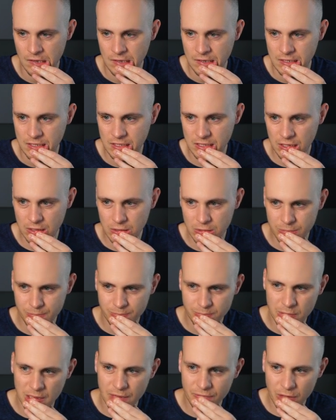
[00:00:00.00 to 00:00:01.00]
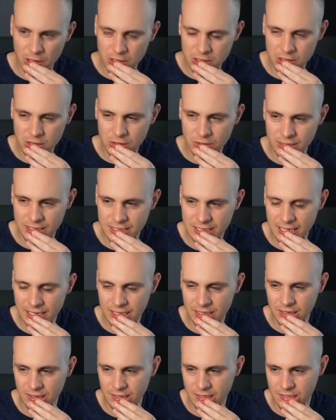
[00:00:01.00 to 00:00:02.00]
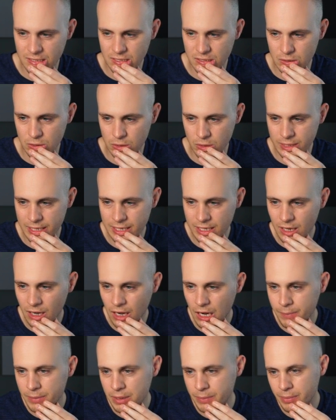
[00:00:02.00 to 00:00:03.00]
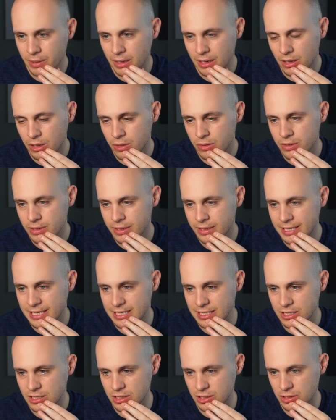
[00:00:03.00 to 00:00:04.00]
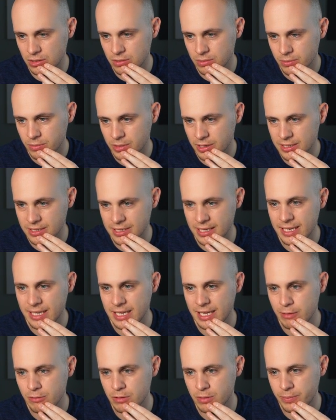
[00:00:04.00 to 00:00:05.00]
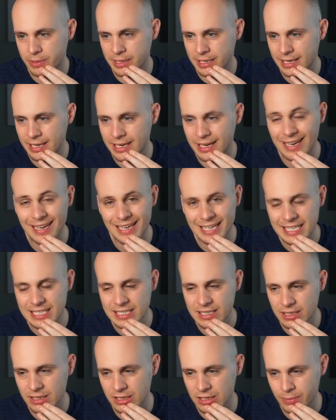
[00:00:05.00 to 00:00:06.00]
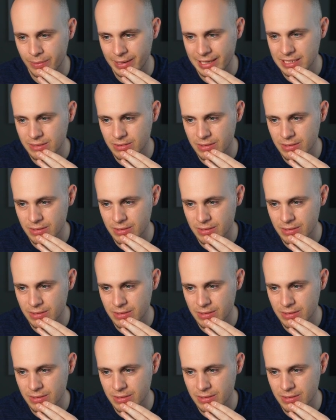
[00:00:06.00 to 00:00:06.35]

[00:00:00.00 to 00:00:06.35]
So if Oscar got the second highest score, he can't be below these two because then he would be in at least third place.